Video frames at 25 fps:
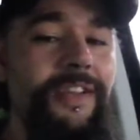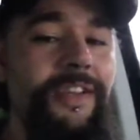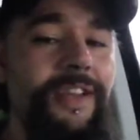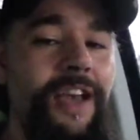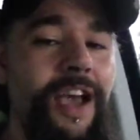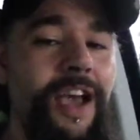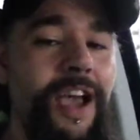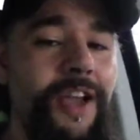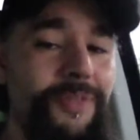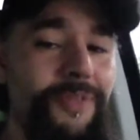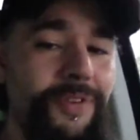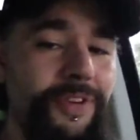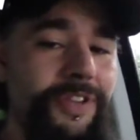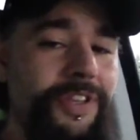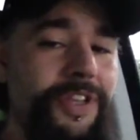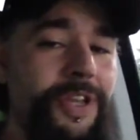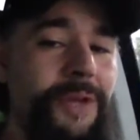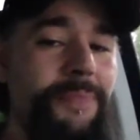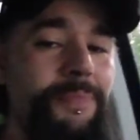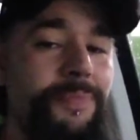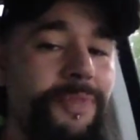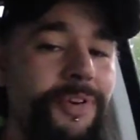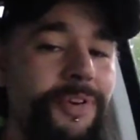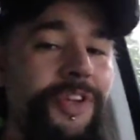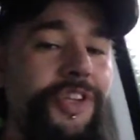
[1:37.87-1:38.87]
I really
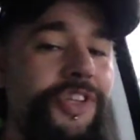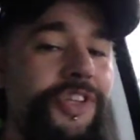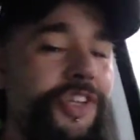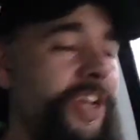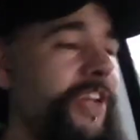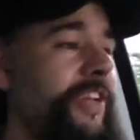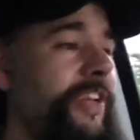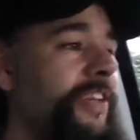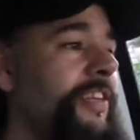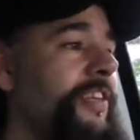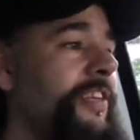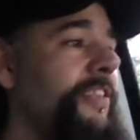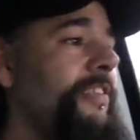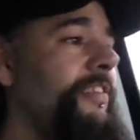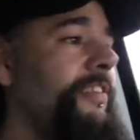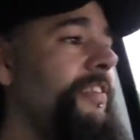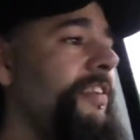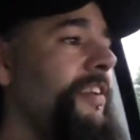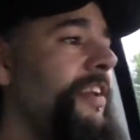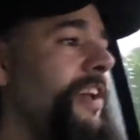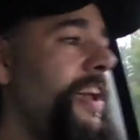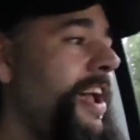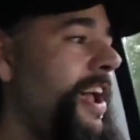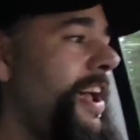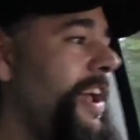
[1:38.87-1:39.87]
appreciate it,
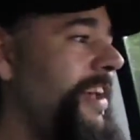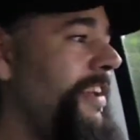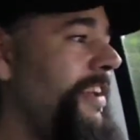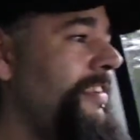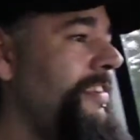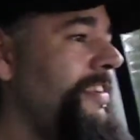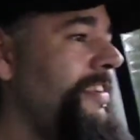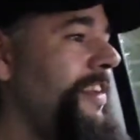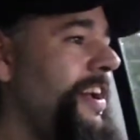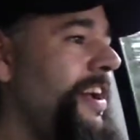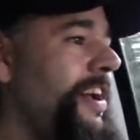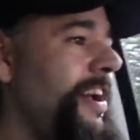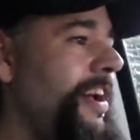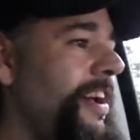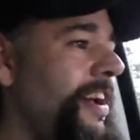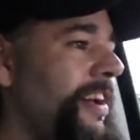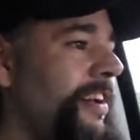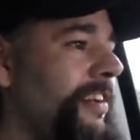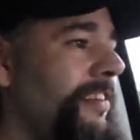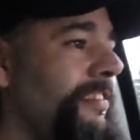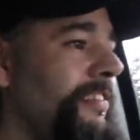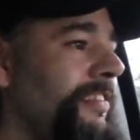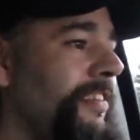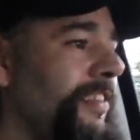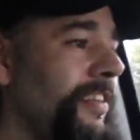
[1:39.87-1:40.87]
and
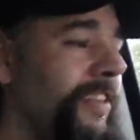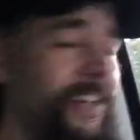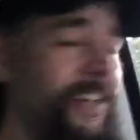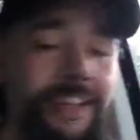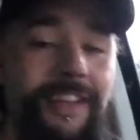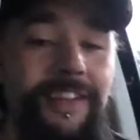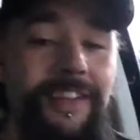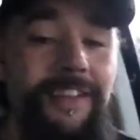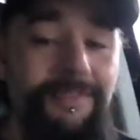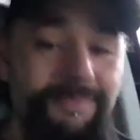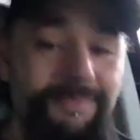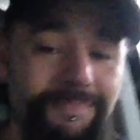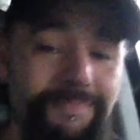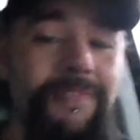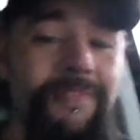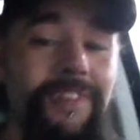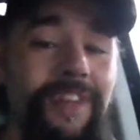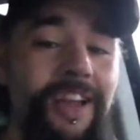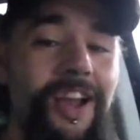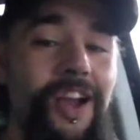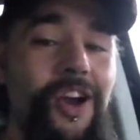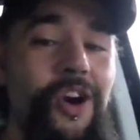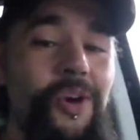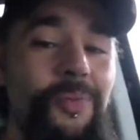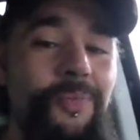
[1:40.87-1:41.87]
uh,
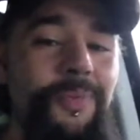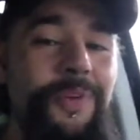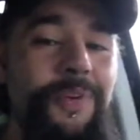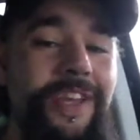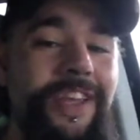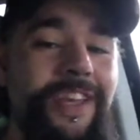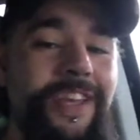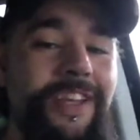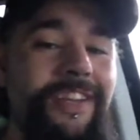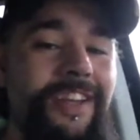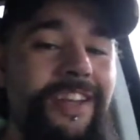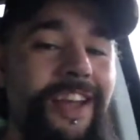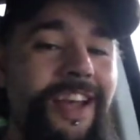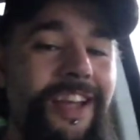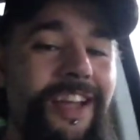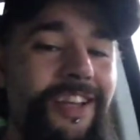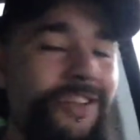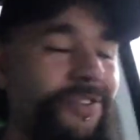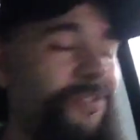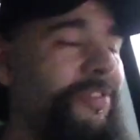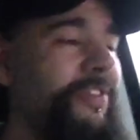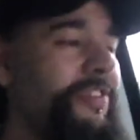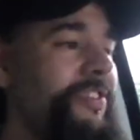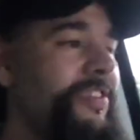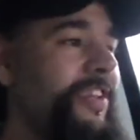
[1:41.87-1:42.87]
I hope we can uh,
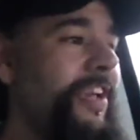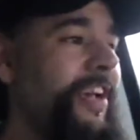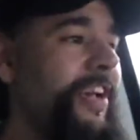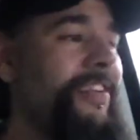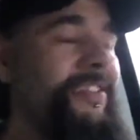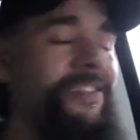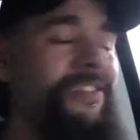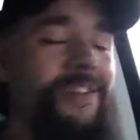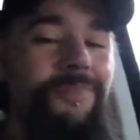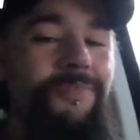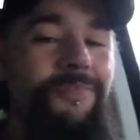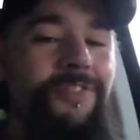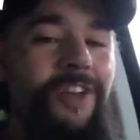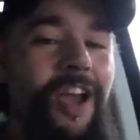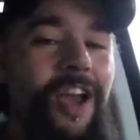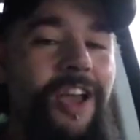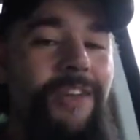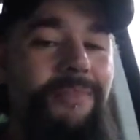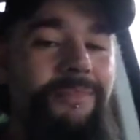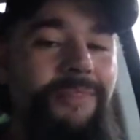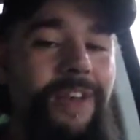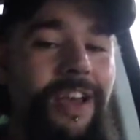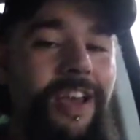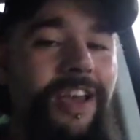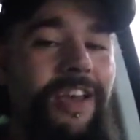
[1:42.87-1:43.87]
do this again
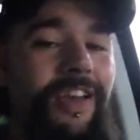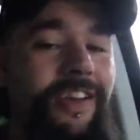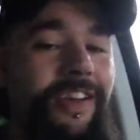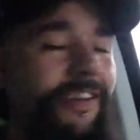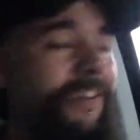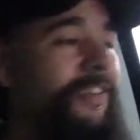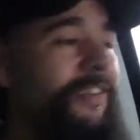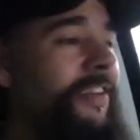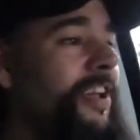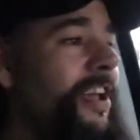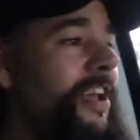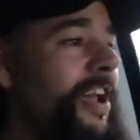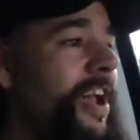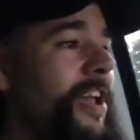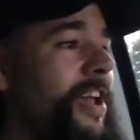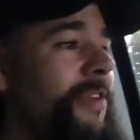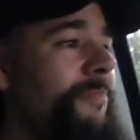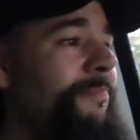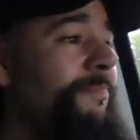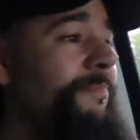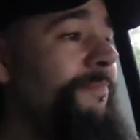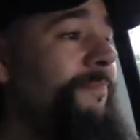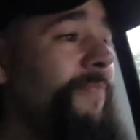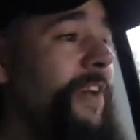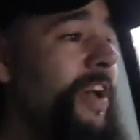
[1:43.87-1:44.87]
sometime. Uh, and
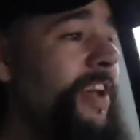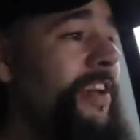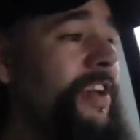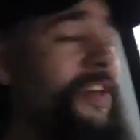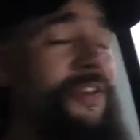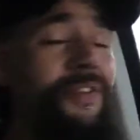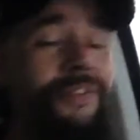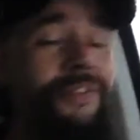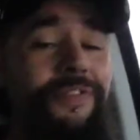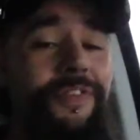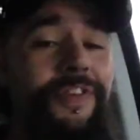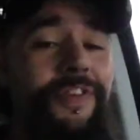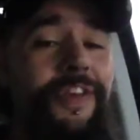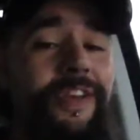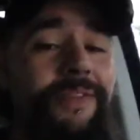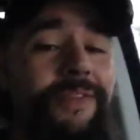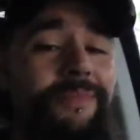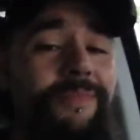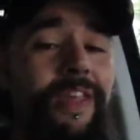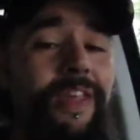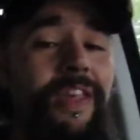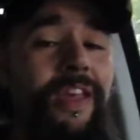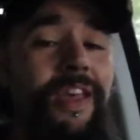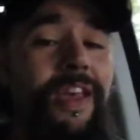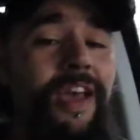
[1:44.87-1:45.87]
another
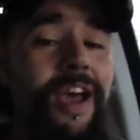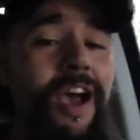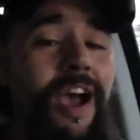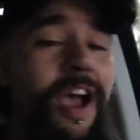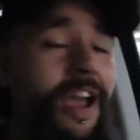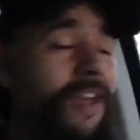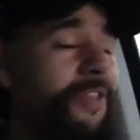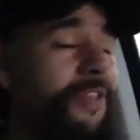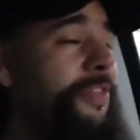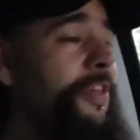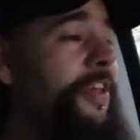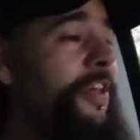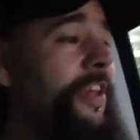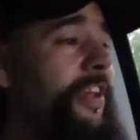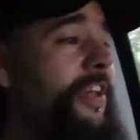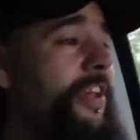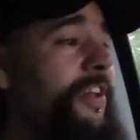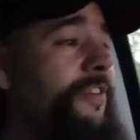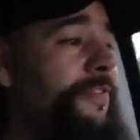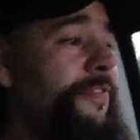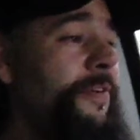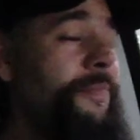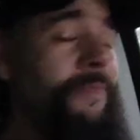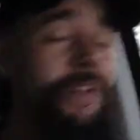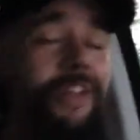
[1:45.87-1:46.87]
thing, I think
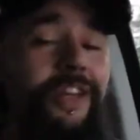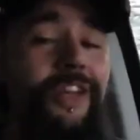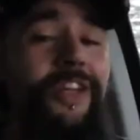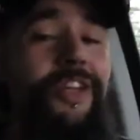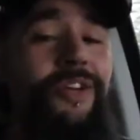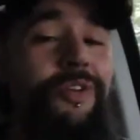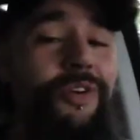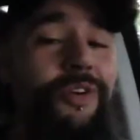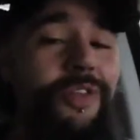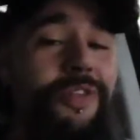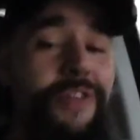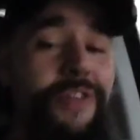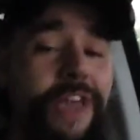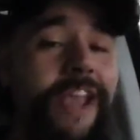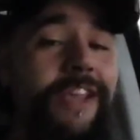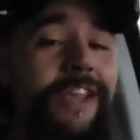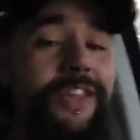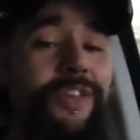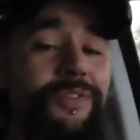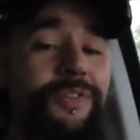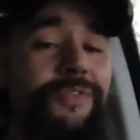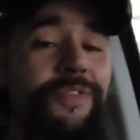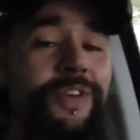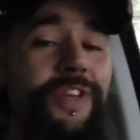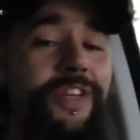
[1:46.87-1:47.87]
if I'm going to do a thank
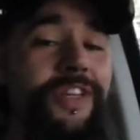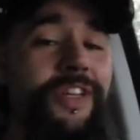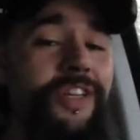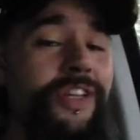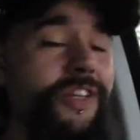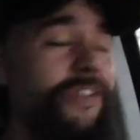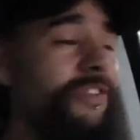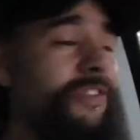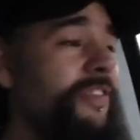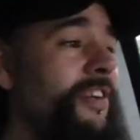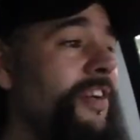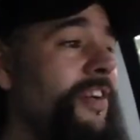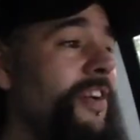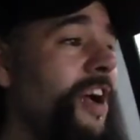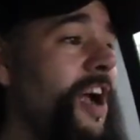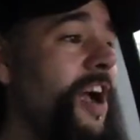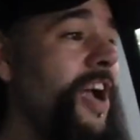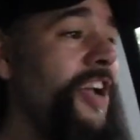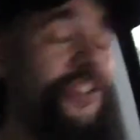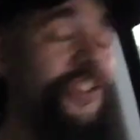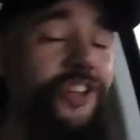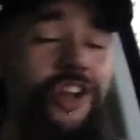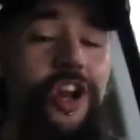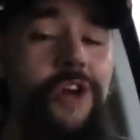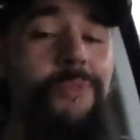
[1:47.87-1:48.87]
you video, I
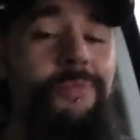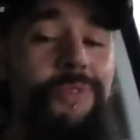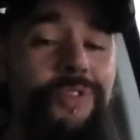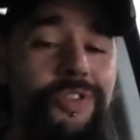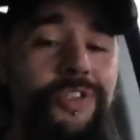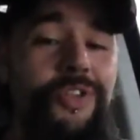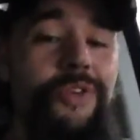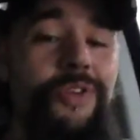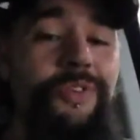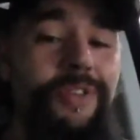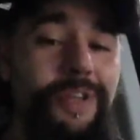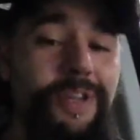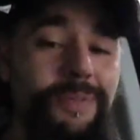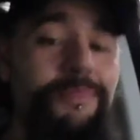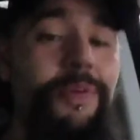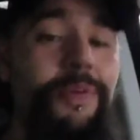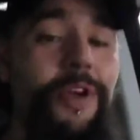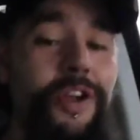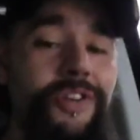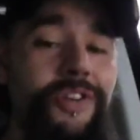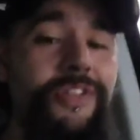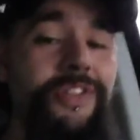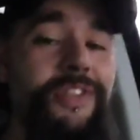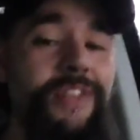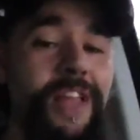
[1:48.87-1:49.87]
should almost do it in
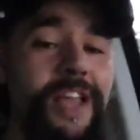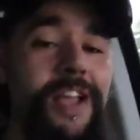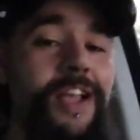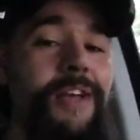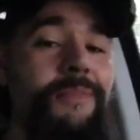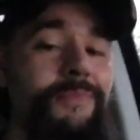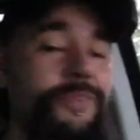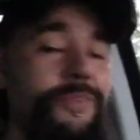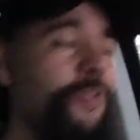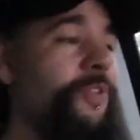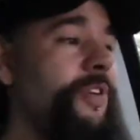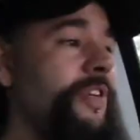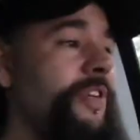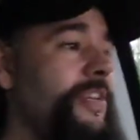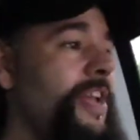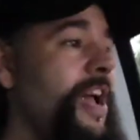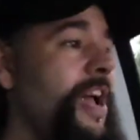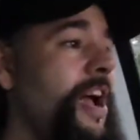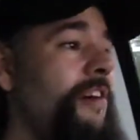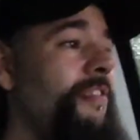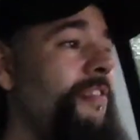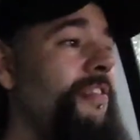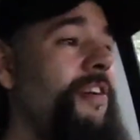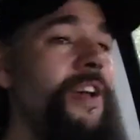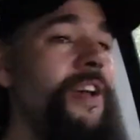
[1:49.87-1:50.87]
person like I'm doing now.